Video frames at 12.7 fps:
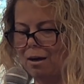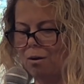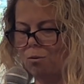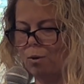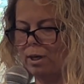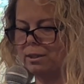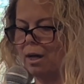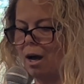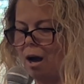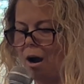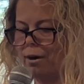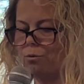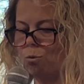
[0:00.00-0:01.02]
was a
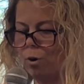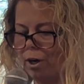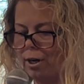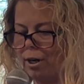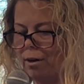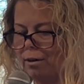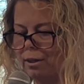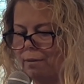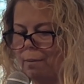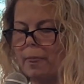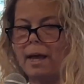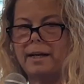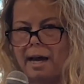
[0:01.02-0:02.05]
hard worker
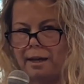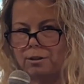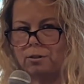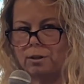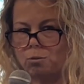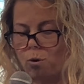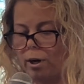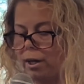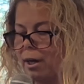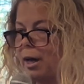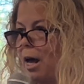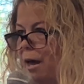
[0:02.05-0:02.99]
and had good work